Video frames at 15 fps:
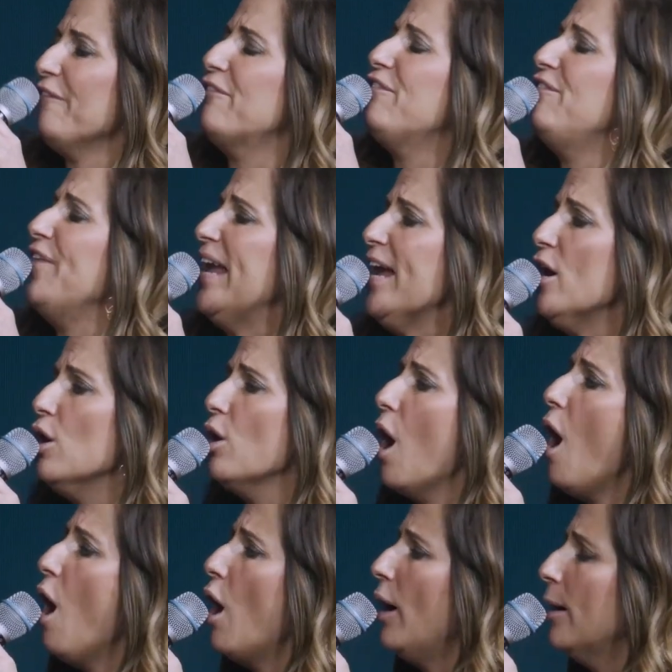feel
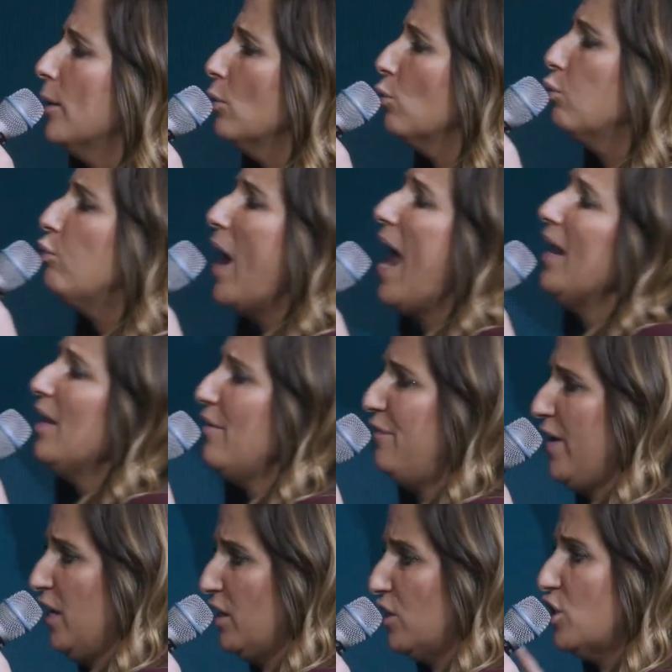are
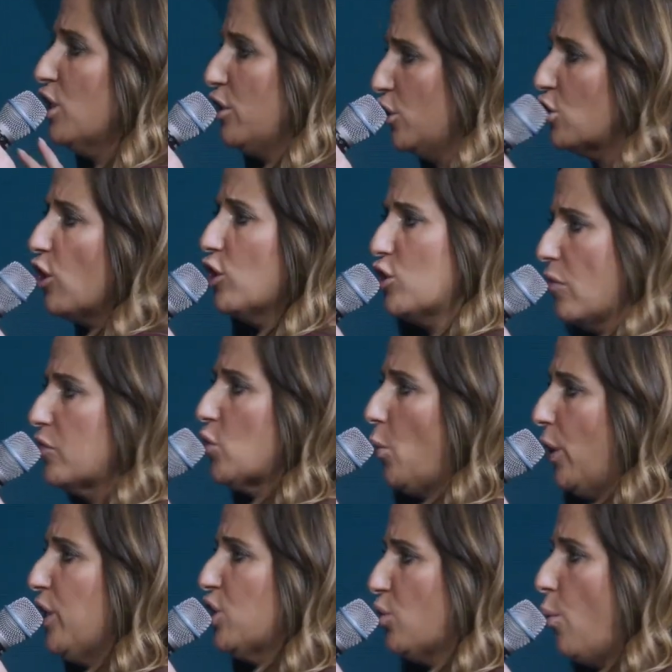relevant to the church of
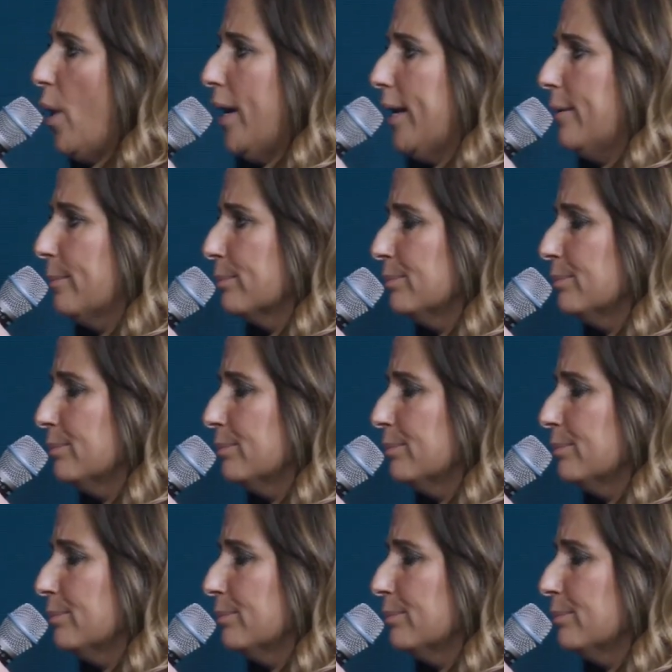2020.